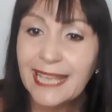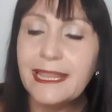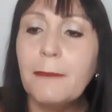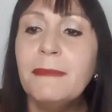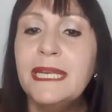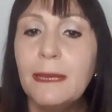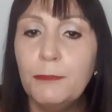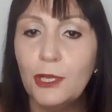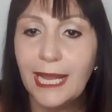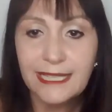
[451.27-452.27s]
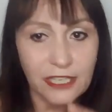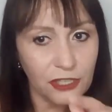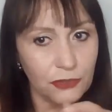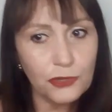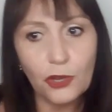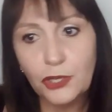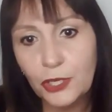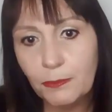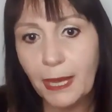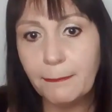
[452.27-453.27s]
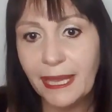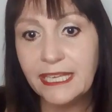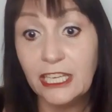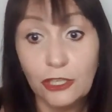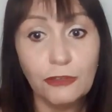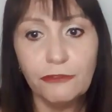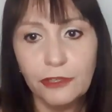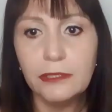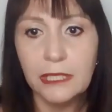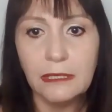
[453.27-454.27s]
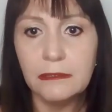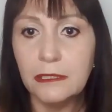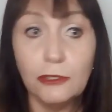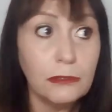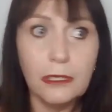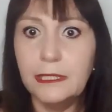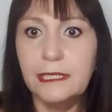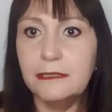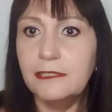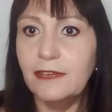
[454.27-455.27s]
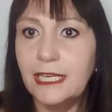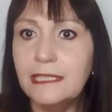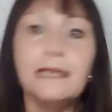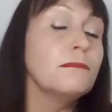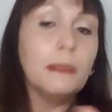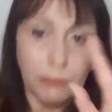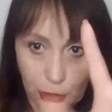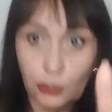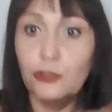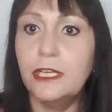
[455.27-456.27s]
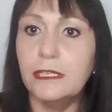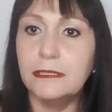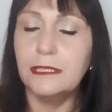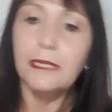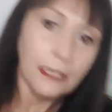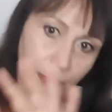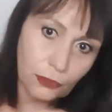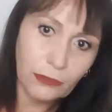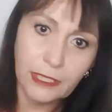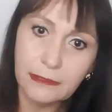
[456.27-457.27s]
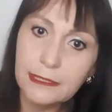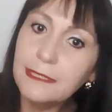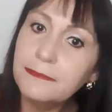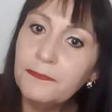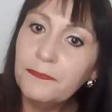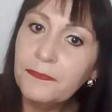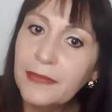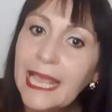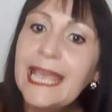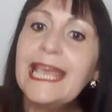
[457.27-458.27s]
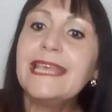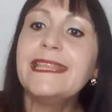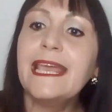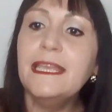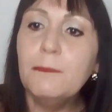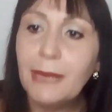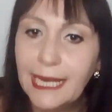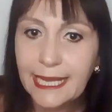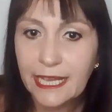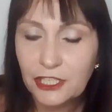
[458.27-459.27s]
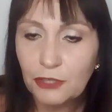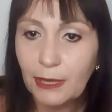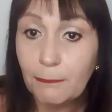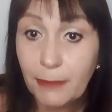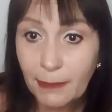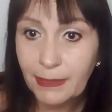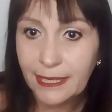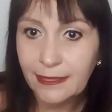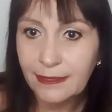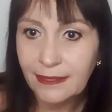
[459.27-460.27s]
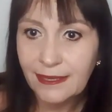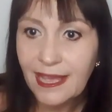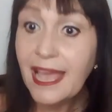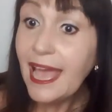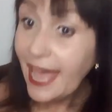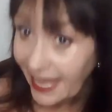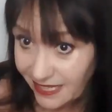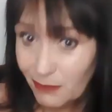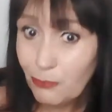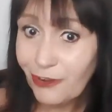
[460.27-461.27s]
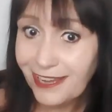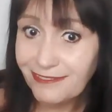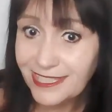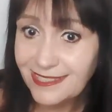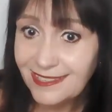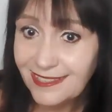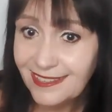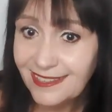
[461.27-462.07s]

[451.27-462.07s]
They manipulate and control you by making you feel guilty. You're not guilty of anything, but you're guilty. You're guilty. They humiliate you in public and in private.